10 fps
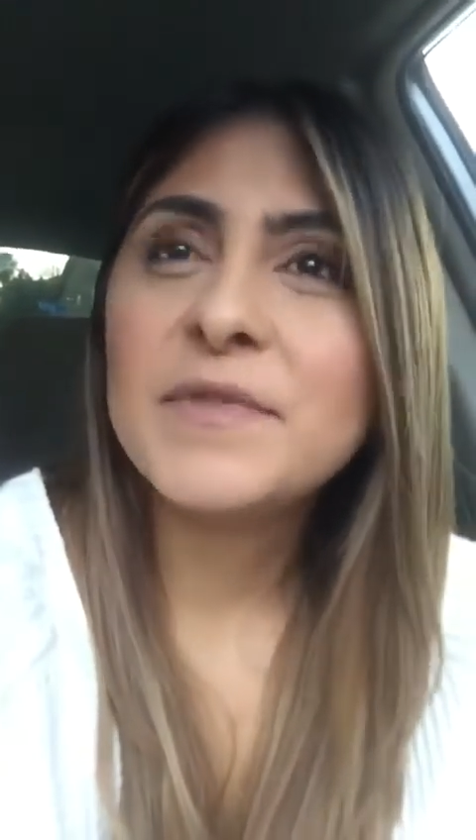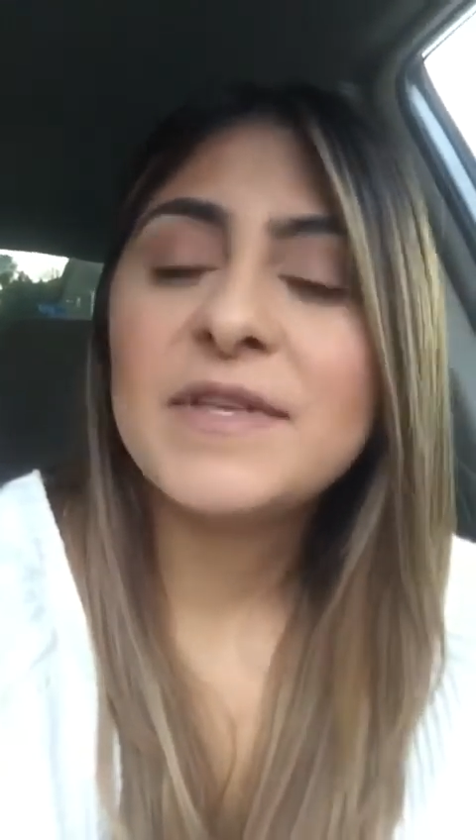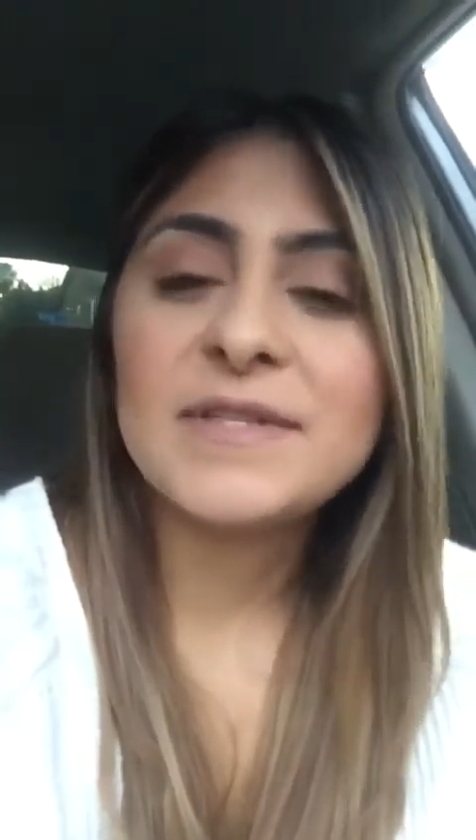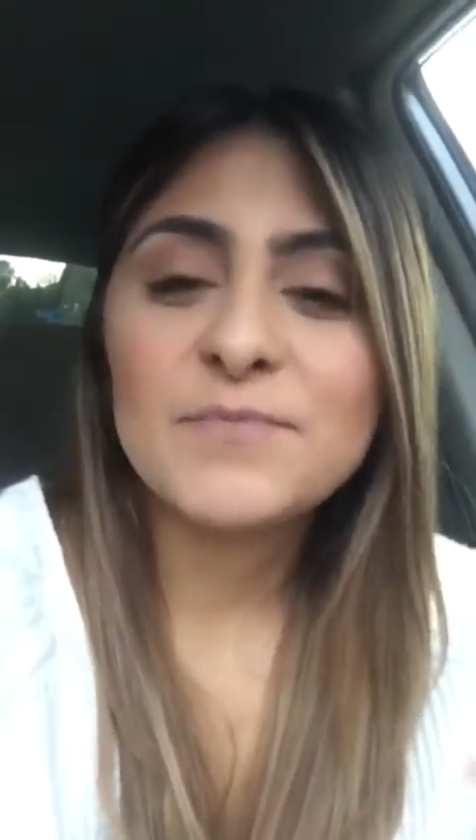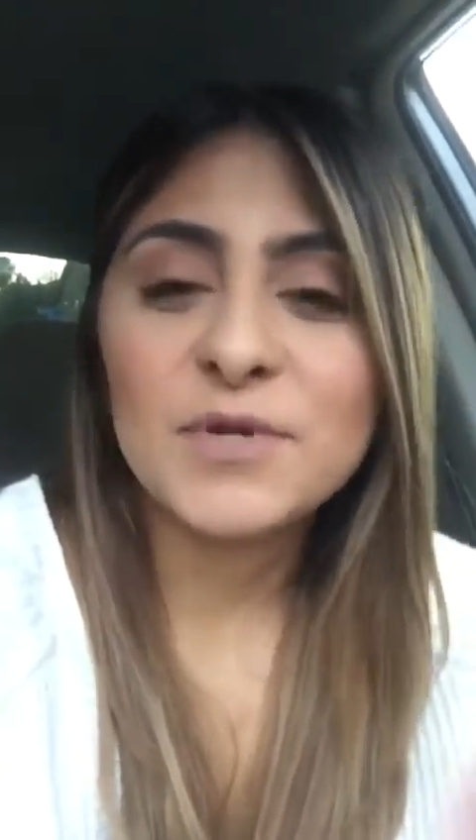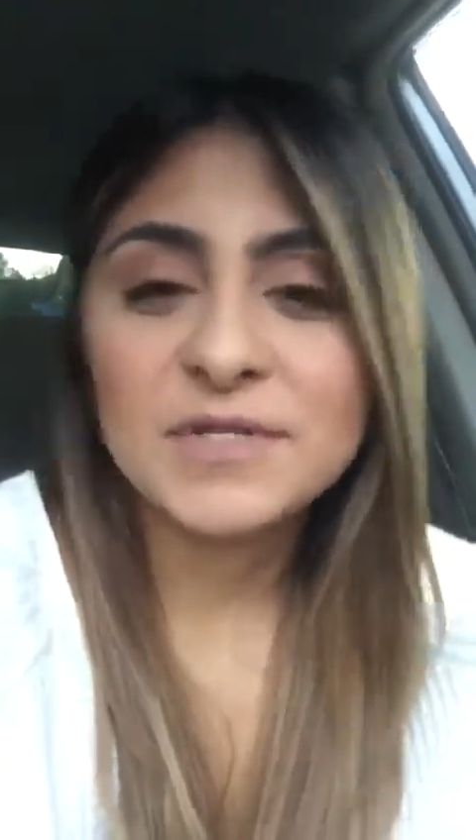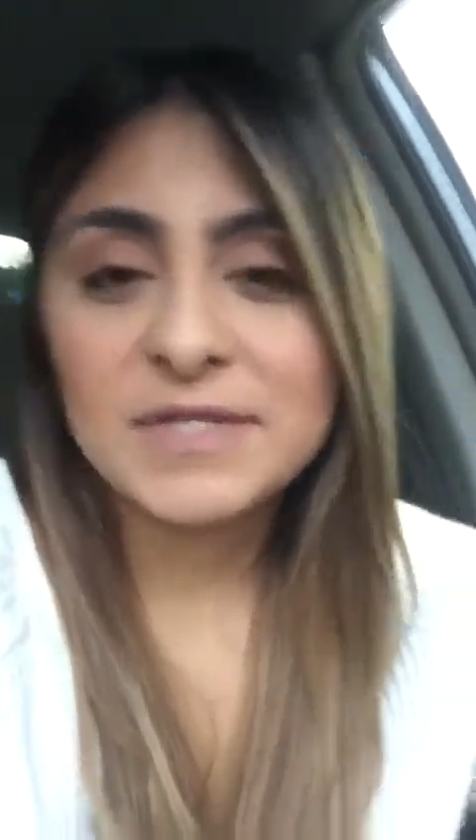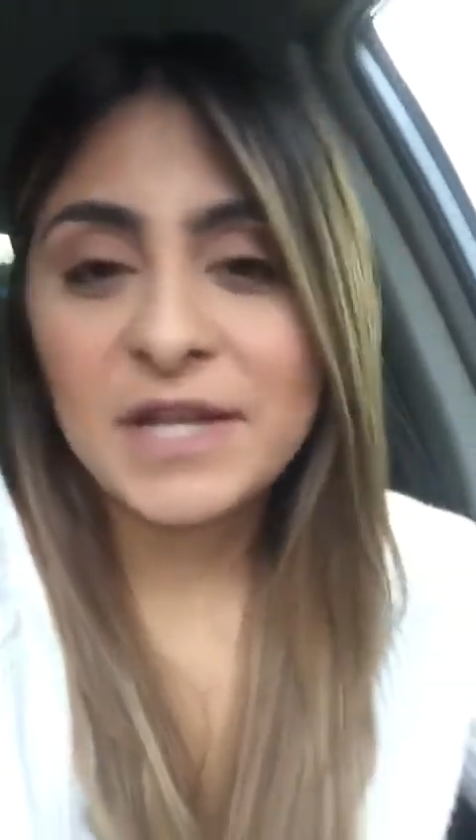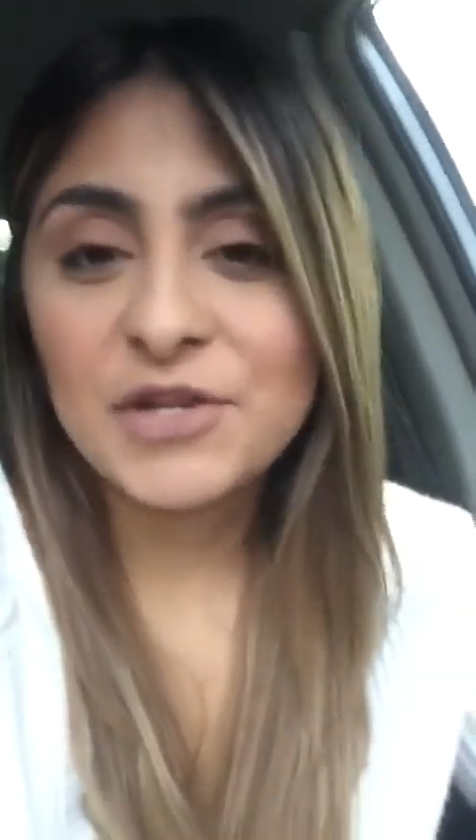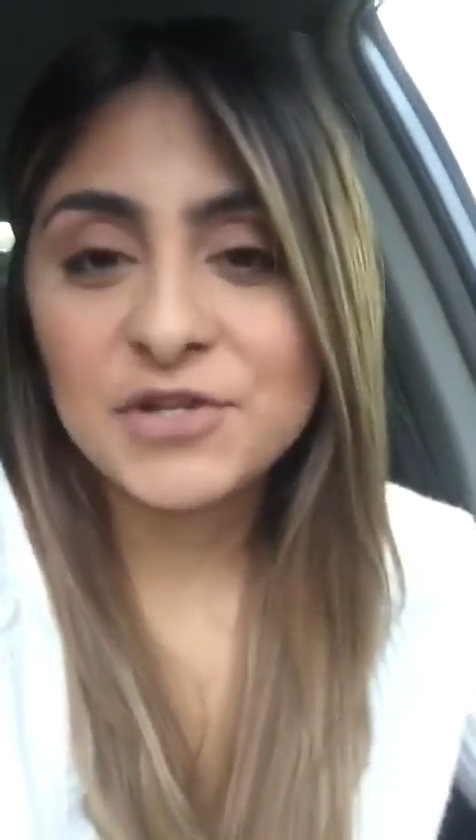this
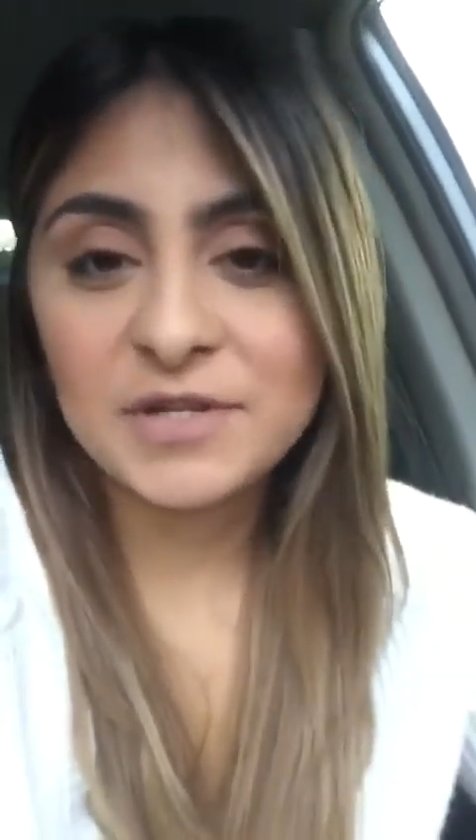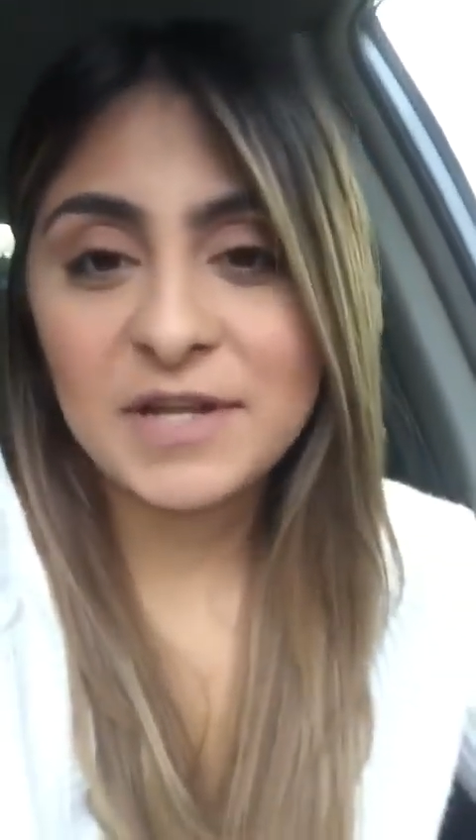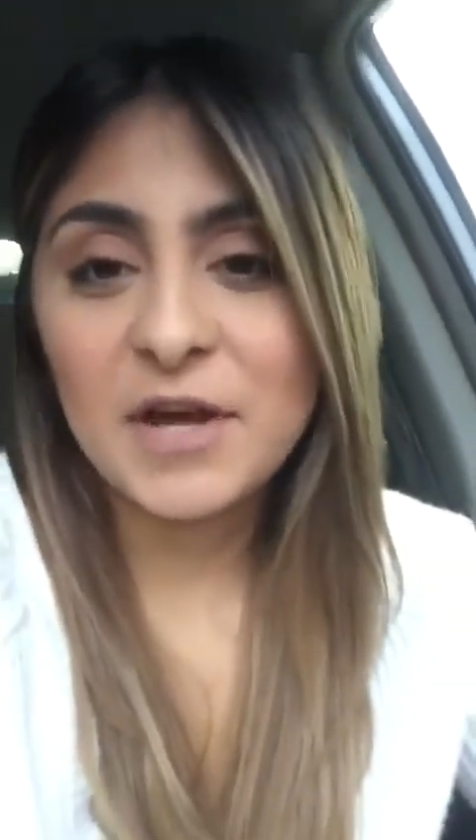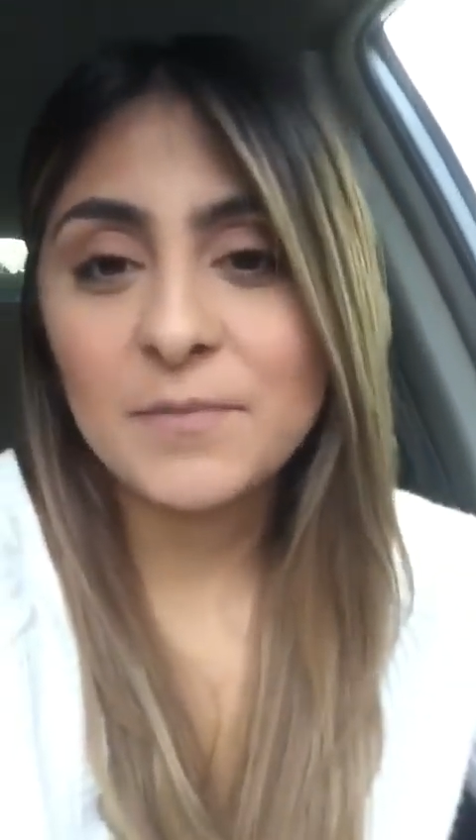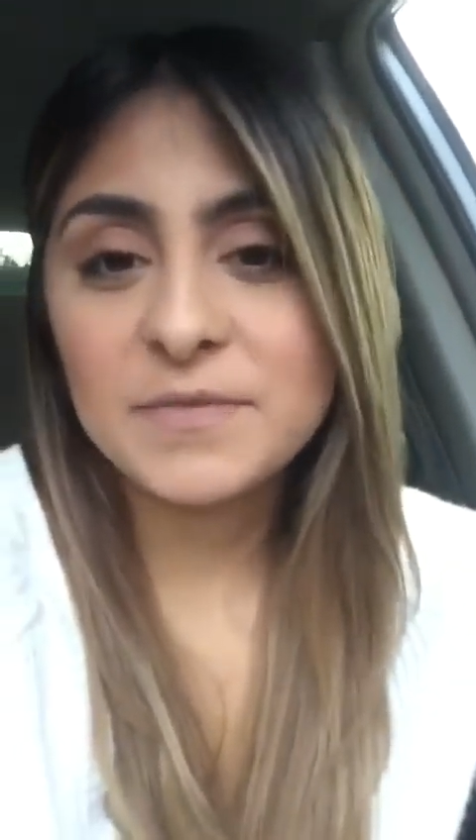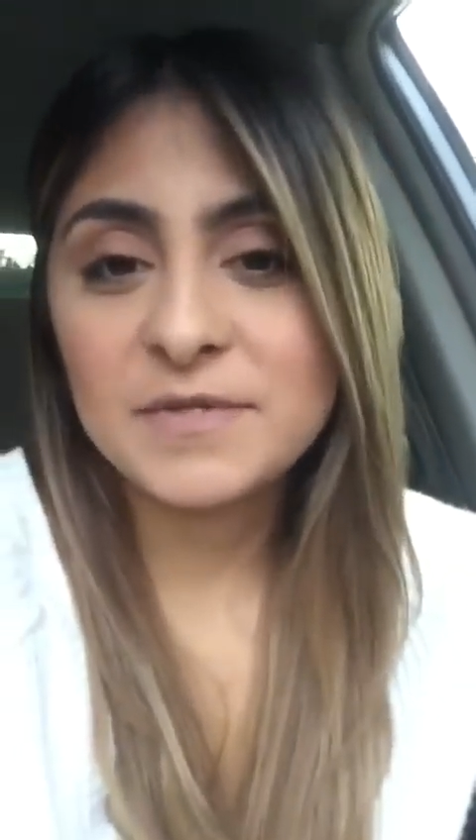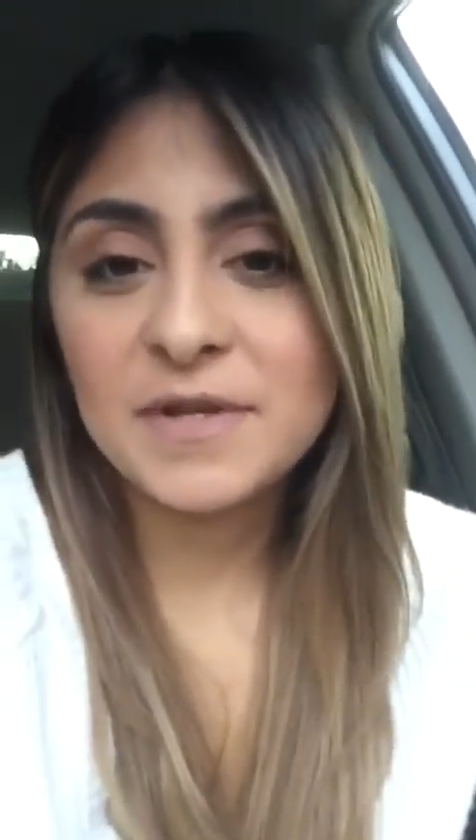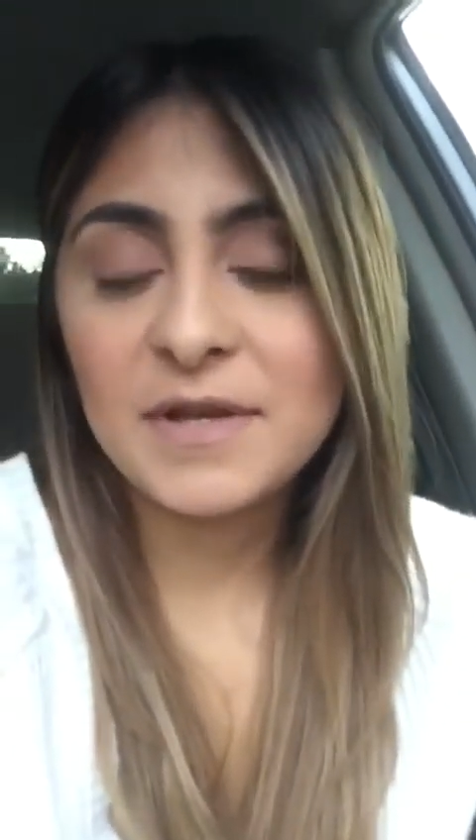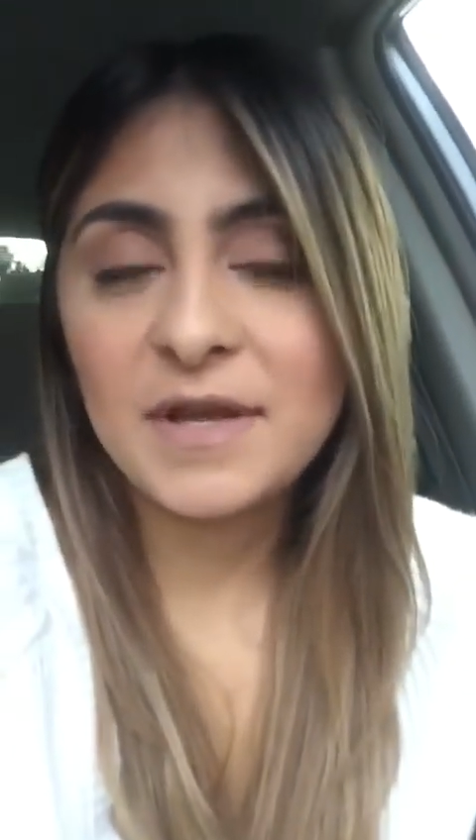presentation helped,